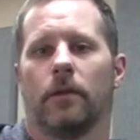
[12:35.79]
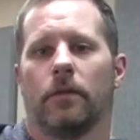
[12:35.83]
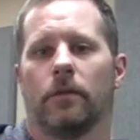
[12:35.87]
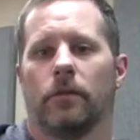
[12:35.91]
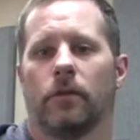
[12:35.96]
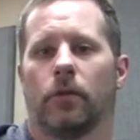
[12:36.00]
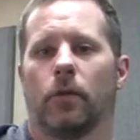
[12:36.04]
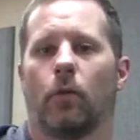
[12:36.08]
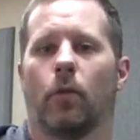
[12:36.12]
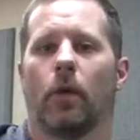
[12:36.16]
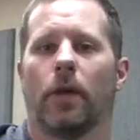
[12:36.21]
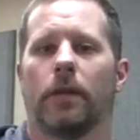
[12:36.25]

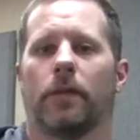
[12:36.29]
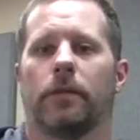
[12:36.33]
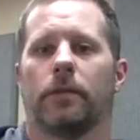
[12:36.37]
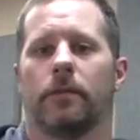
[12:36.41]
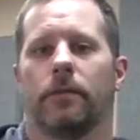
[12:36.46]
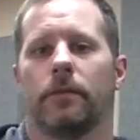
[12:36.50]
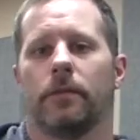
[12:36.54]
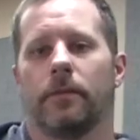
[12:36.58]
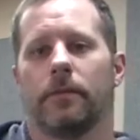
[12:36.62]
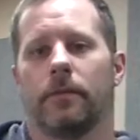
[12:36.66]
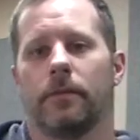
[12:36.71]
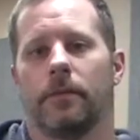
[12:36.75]
So what,
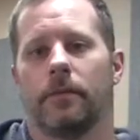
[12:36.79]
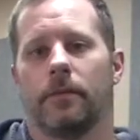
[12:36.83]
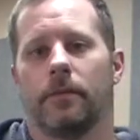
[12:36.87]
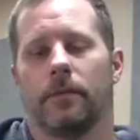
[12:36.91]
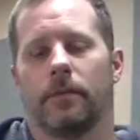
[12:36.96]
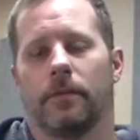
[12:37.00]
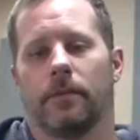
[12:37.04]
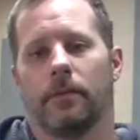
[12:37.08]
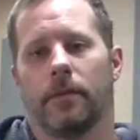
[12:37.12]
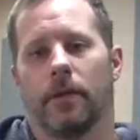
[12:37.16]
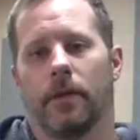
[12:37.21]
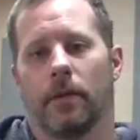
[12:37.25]

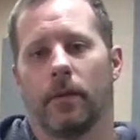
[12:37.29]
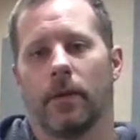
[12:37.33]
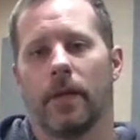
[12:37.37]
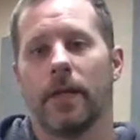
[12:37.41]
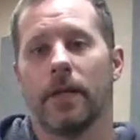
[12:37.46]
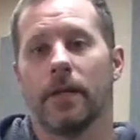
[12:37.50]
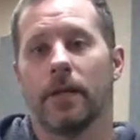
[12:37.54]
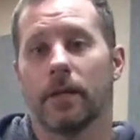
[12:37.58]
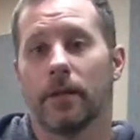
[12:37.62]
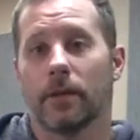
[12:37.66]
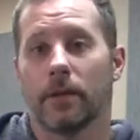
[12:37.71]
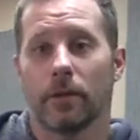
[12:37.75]

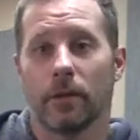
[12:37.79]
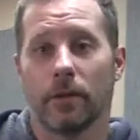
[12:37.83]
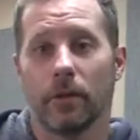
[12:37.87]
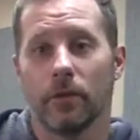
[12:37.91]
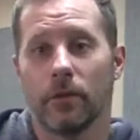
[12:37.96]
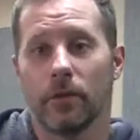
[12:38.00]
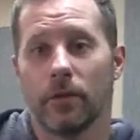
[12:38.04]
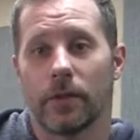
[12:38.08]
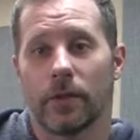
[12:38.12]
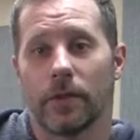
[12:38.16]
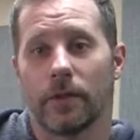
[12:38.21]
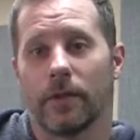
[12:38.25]
in
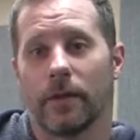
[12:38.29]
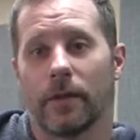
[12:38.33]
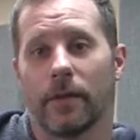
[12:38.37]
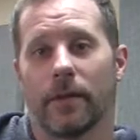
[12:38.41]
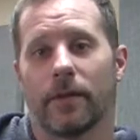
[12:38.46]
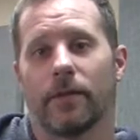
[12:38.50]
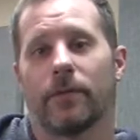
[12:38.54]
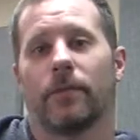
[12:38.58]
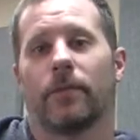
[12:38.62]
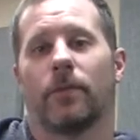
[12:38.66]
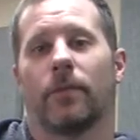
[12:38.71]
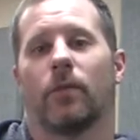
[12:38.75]
conclusion
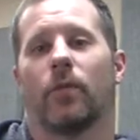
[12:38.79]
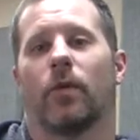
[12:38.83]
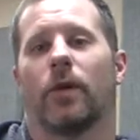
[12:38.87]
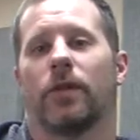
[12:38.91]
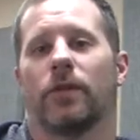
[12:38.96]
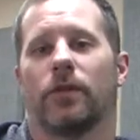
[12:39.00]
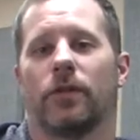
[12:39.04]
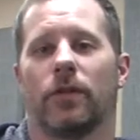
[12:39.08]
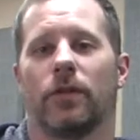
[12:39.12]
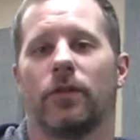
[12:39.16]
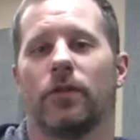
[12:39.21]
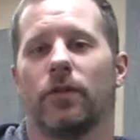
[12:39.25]
here,
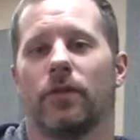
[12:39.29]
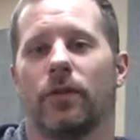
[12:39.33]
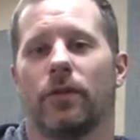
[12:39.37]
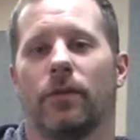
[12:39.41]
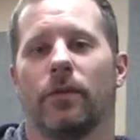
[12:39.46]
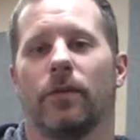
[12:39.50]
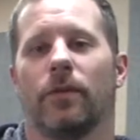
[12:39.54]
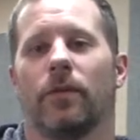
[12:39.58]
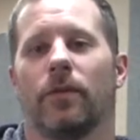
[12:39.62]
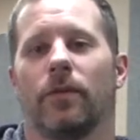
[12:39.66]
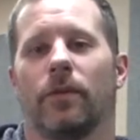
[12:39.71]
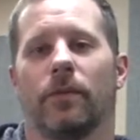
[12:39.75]
what should
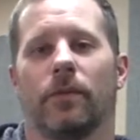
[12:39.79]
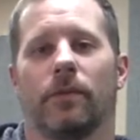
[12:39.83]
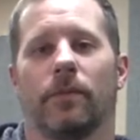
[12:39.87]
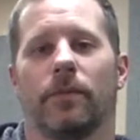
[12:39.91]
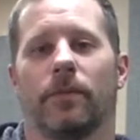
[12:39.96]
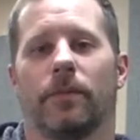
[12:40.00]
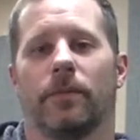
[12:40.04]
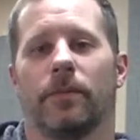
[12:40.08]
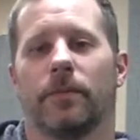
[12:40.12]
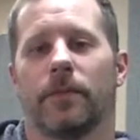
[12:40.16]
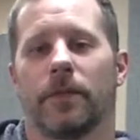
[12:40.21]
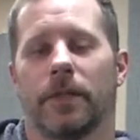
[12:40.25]
you
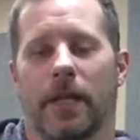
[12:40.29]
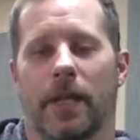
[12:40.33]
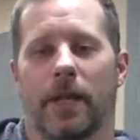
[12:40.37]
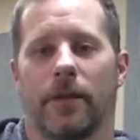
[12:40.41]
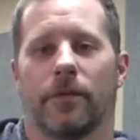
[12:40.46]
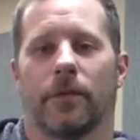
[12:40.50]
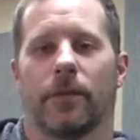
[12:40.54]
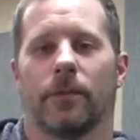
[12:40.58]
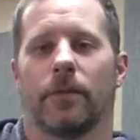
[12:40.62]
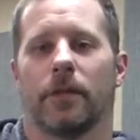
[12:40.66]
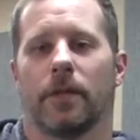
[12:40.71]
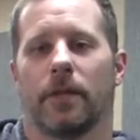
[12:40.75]
take
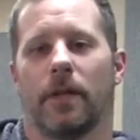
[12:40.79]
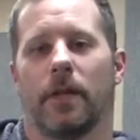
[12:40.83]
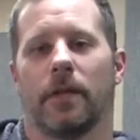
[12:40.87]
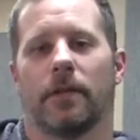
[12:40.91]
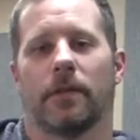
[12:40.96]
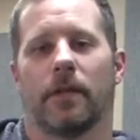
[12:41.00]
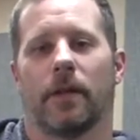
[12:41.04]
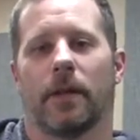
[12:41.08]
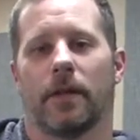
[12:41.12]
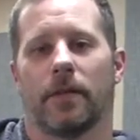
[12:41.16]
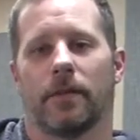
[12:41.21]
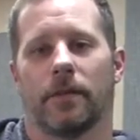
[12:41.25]
from
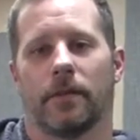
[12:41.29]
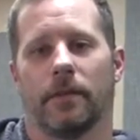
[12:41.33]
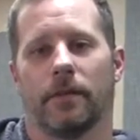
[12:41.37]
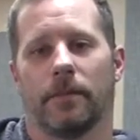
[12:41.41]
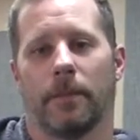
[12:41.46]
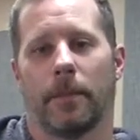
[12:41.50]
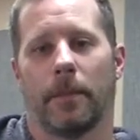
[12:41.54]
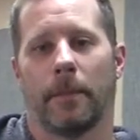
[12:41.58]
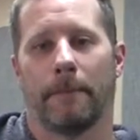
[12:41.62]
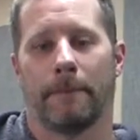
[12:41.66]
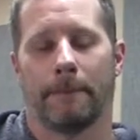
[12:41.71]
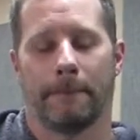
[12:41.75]
today's lesson?
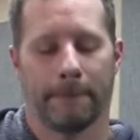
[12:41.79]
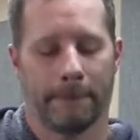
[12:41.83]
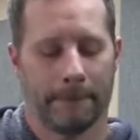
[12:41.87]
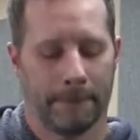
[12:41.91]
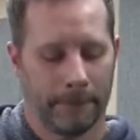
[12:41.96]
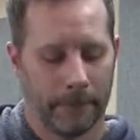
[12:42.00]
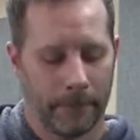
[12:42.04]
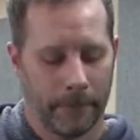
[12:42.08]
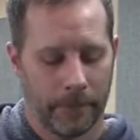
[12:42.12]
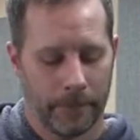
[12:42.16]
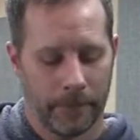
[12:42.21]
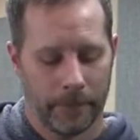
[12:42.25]

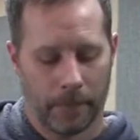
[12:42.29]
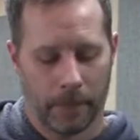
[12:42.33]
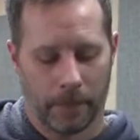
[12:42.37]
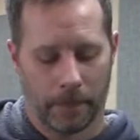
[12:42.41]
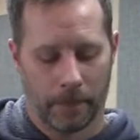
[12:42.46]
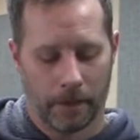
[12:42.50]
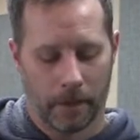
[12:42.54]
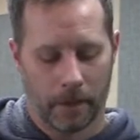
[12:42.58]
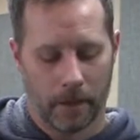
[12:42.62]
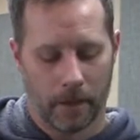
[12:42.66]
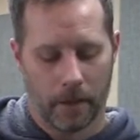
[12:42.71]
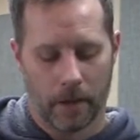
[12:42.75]

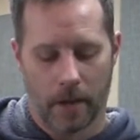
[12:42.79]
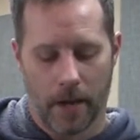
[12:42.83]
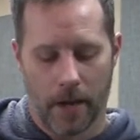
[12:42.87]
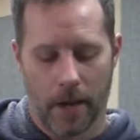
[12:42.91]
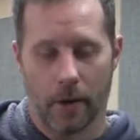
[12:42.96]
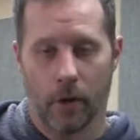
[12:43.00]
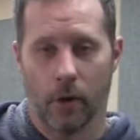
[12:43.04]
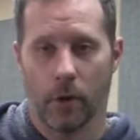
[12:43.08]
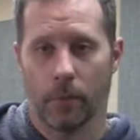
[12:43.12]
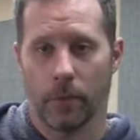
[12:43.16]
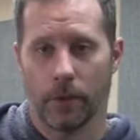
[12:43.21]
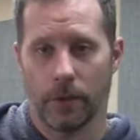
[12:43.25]
I
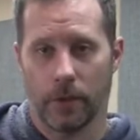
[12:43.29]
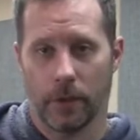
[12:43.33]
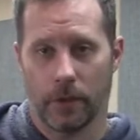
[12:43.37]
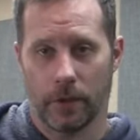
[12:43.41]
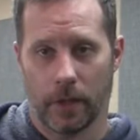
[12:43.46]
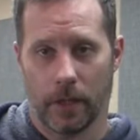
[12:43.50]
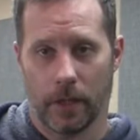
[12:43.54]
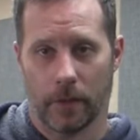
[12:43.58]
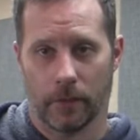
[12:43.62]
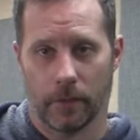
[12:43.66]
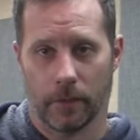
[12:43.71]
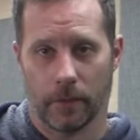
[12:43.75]
hope what you
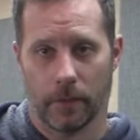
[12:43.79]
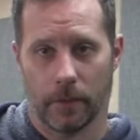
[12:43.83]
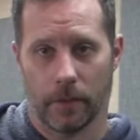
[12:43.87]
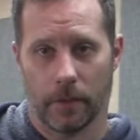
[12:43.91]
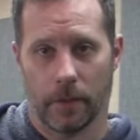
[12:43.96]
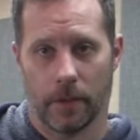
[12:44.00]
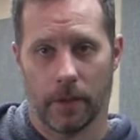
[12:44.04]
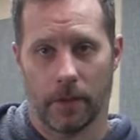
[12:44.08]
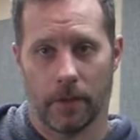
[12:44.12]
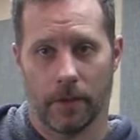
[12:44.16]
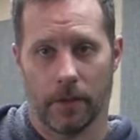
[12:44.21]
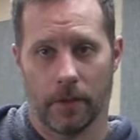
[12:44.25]
take from it
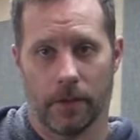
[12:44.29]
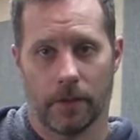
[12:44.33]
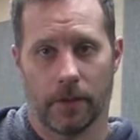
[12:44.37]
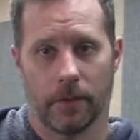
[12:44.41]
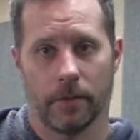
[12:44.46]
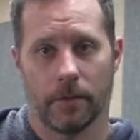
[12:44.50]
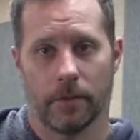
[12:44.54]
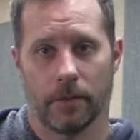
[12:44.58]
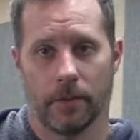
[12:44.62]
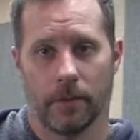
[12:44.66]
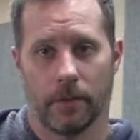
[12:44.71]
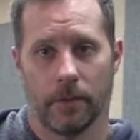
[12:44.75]

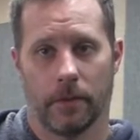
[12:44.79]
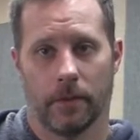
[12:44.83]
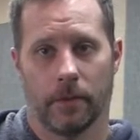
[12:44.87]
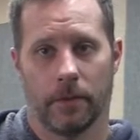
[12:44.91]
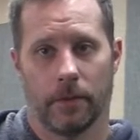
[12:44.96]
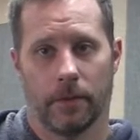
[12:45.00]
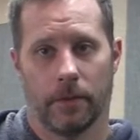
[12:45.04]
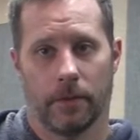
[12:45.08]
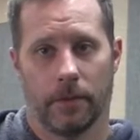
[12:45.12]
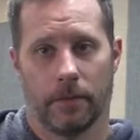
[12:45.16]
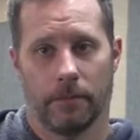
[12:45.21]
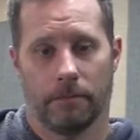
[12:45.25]
is
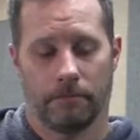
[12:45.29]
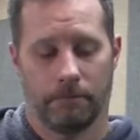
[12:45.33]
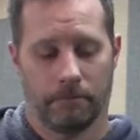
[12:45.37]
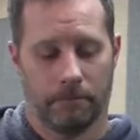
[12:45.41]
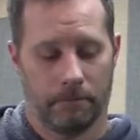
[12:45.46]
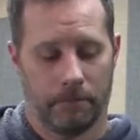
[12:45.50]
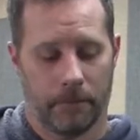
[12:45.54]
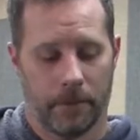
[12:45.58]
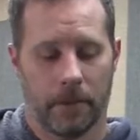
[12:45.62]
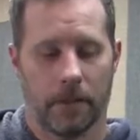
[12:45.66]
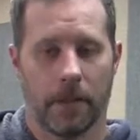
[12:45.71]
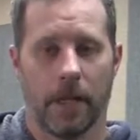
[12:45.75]

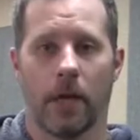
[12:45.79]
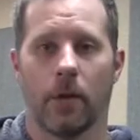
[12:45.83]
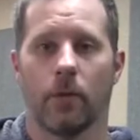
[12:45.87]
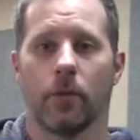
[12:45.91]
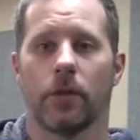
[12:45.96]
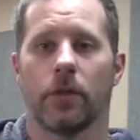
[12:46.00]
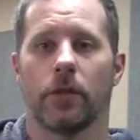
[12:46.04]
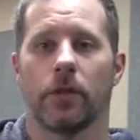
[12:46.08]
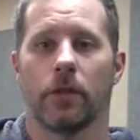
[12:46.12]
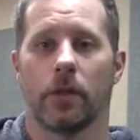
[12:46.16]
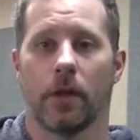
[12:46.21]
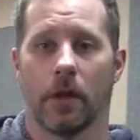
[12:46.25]
to take
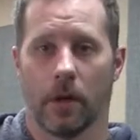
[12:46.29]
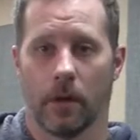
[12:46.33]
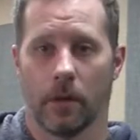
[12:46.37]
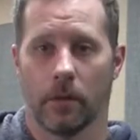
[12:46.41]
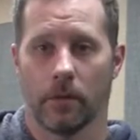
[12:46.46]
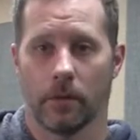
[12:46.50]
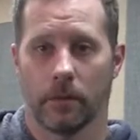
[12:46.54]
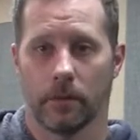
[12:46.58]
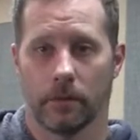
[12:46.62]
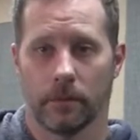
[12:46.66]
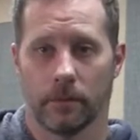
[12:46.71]
what you know,